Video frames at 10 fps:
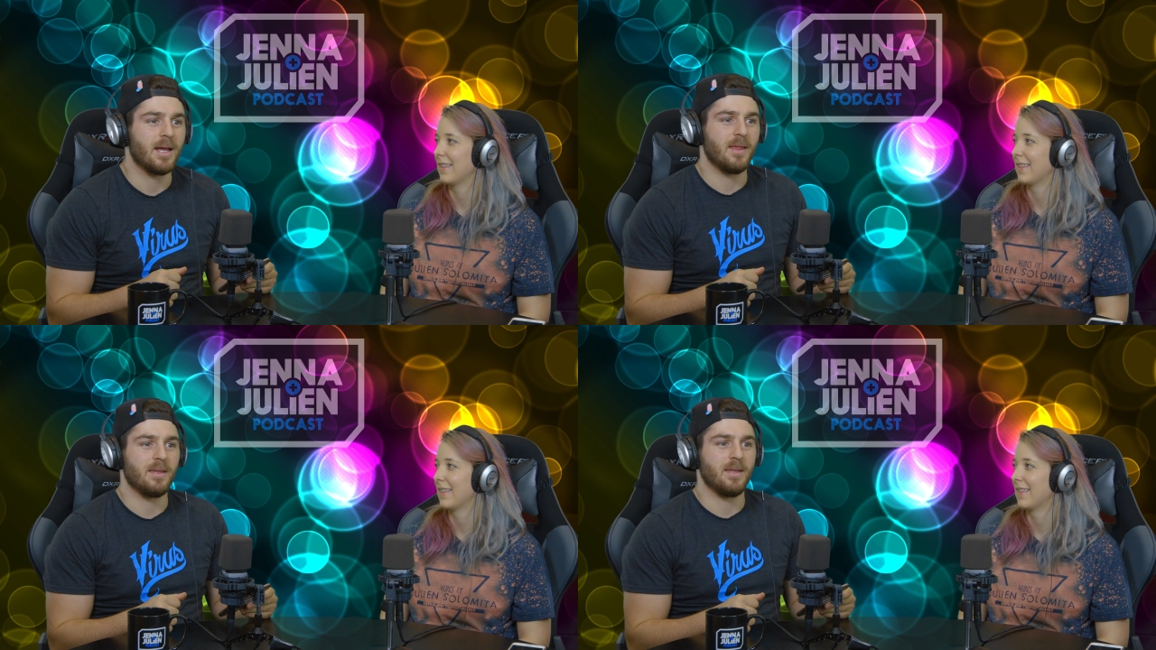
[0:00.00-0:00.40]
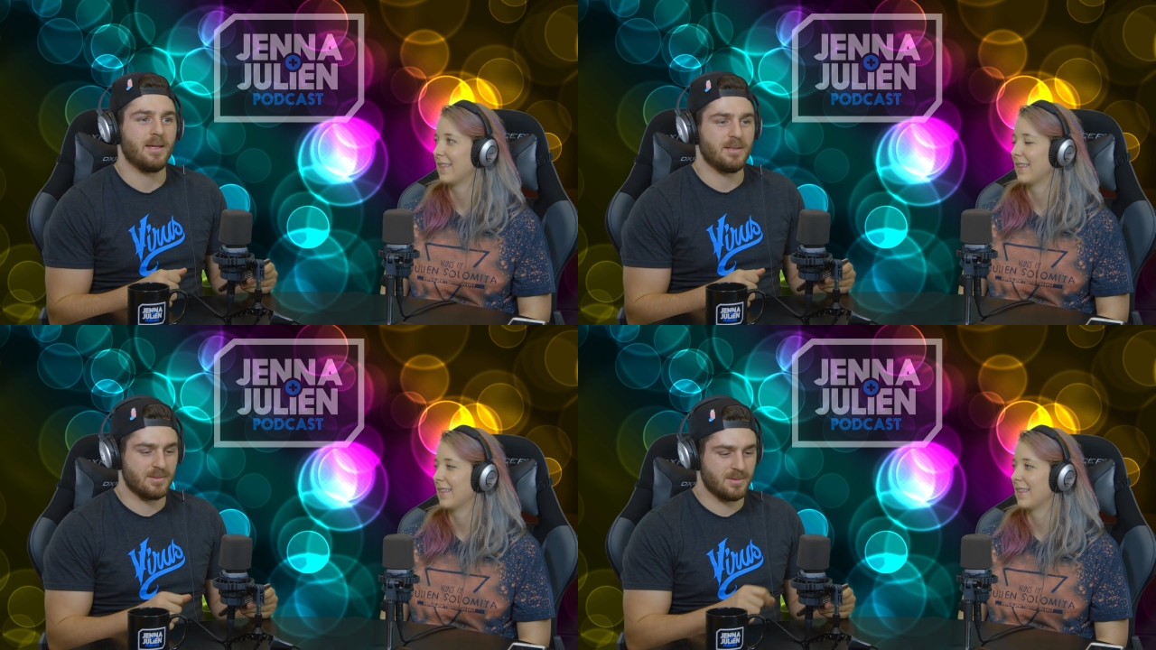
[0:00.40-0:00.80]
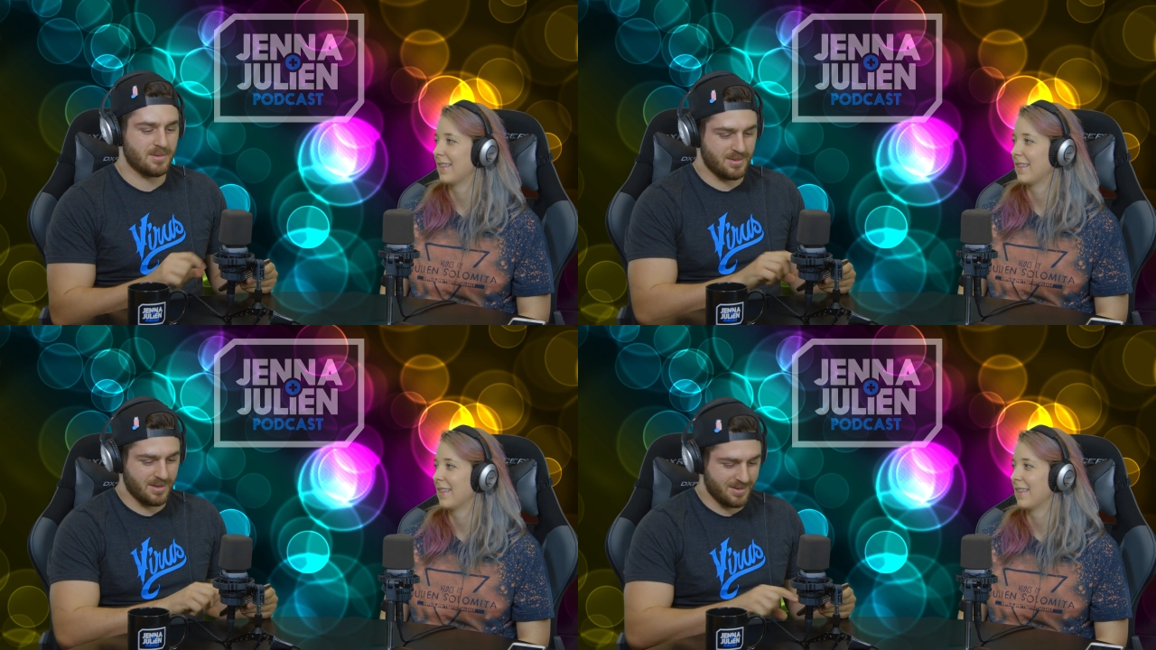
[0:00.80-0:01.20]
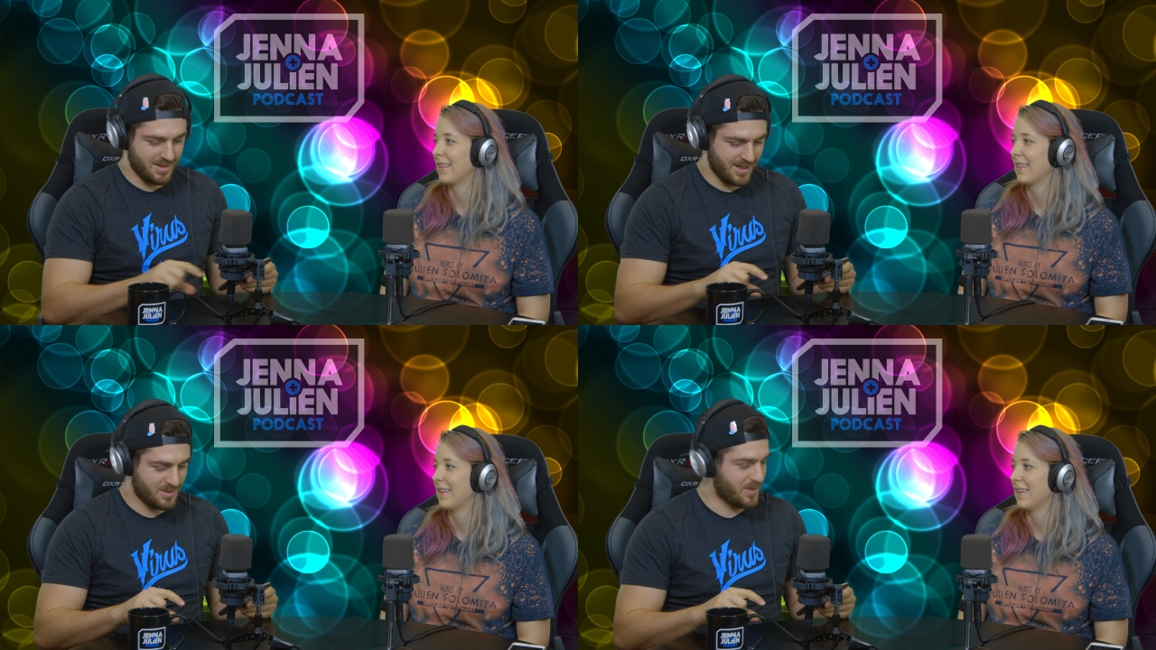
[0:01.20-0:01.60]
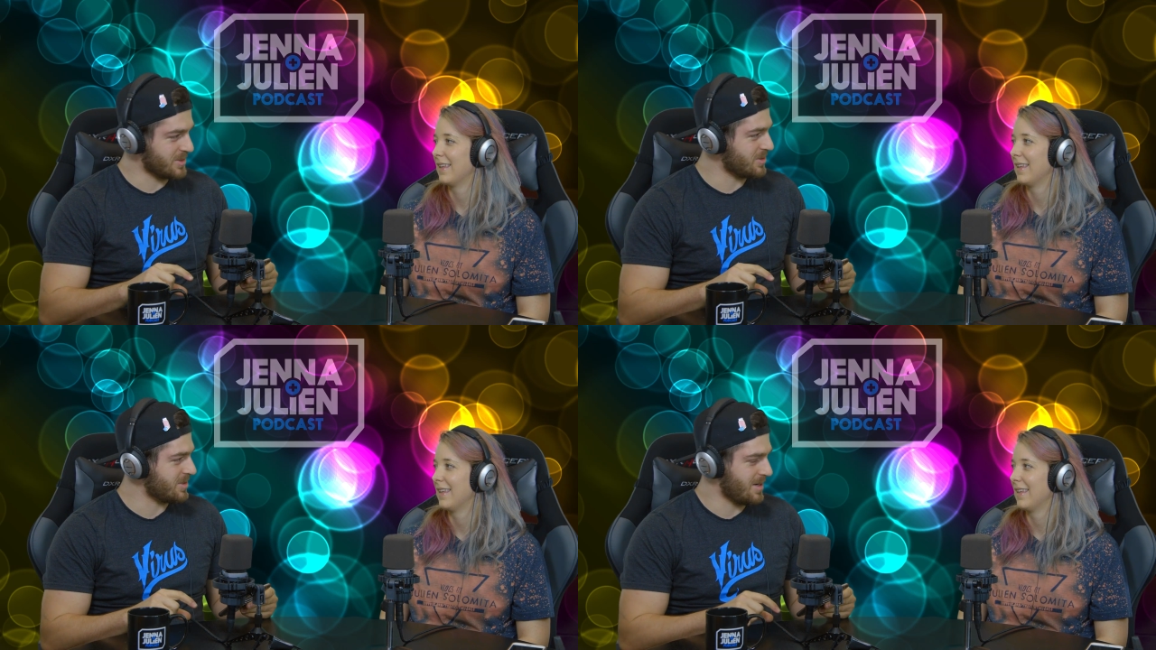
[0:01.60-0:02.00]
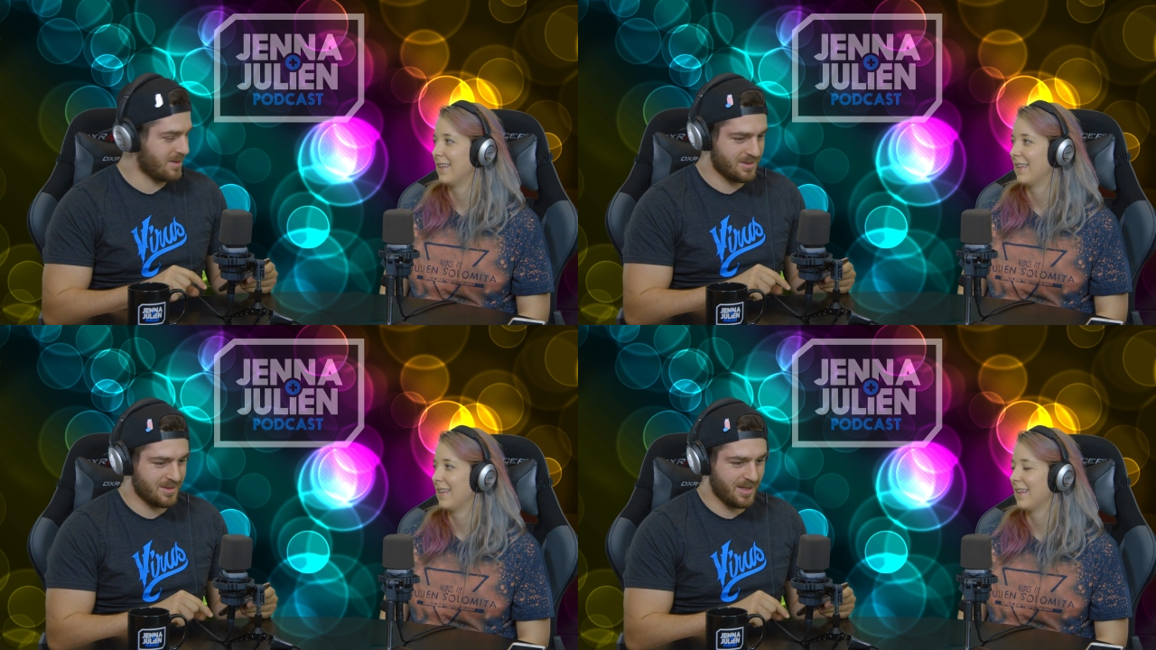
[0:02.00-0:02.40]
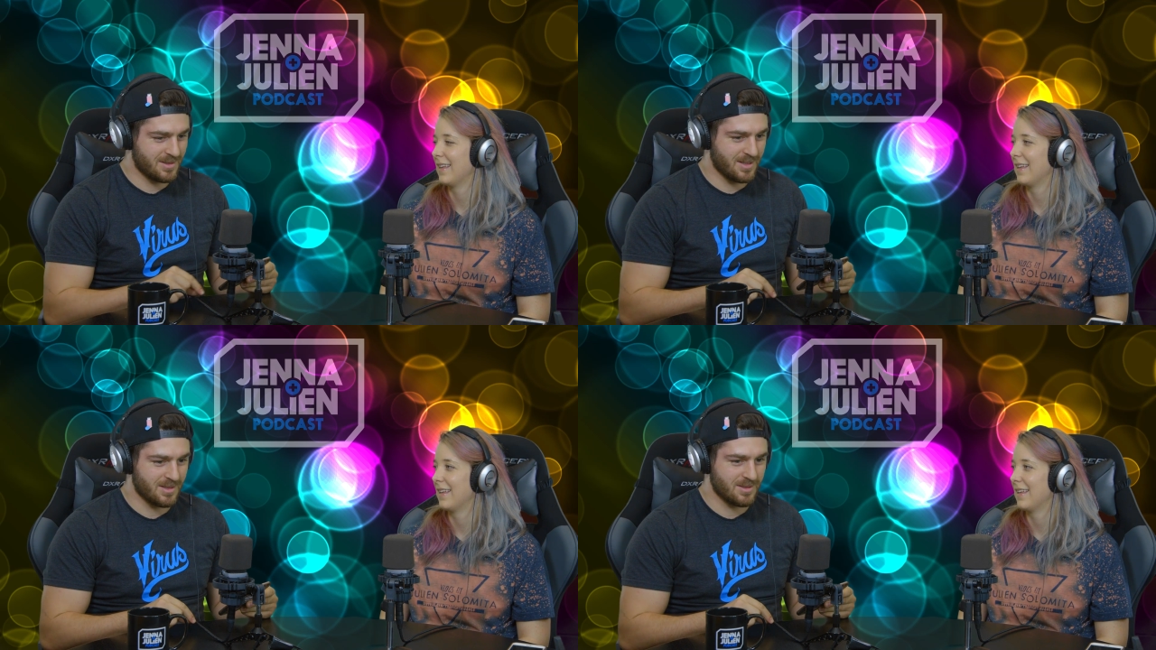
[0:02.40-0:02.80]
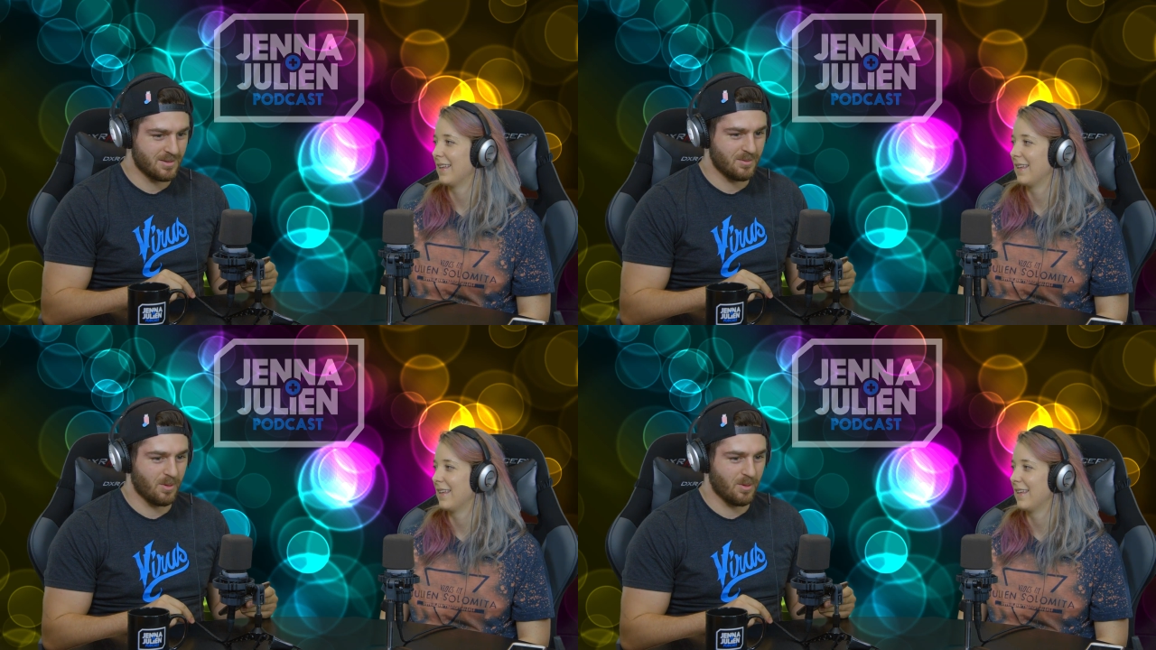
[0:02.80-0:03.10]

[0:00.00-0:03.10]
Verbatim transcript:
Speaker 1: And then Nate's picture's there, and Nate says,